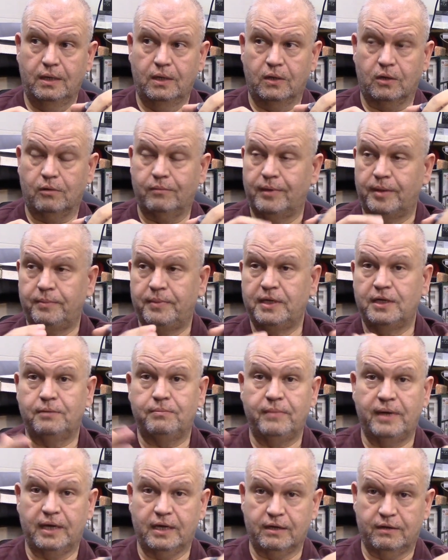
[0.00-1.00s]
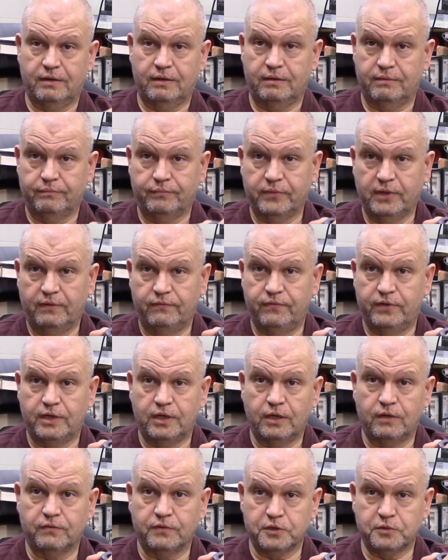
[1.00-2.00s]
or maybe you'd make a
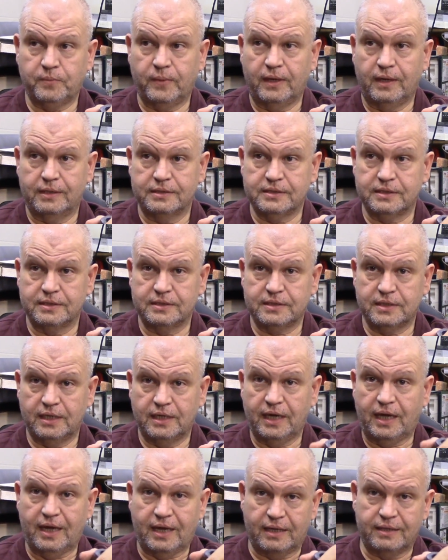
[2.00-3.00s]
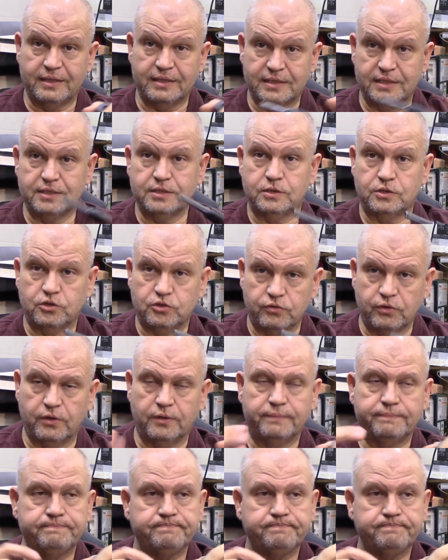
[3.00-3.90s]
video response and say, hey, this isn't true.